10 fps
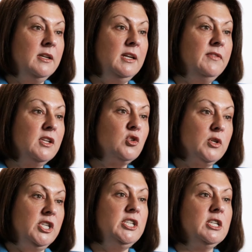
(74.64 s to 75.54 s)
even the
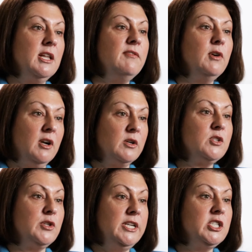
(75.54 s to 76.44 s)
strategic level in our
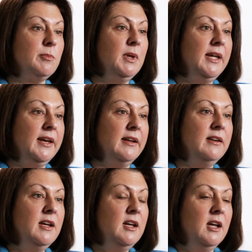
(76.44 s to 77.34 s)
strategic plan,
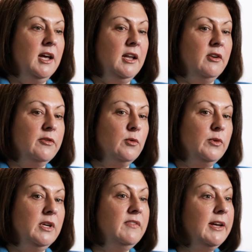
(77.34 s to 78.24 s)
and through
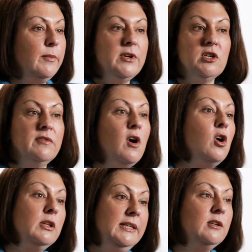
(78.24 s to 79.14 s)
the evaluation of
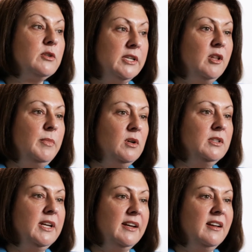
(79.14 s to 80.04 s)
all leaders in the
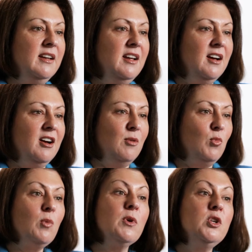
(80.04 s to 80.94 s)
building,
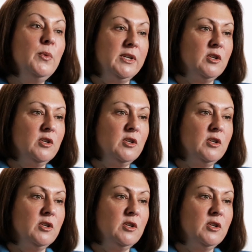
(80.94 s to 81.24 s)
what we're doing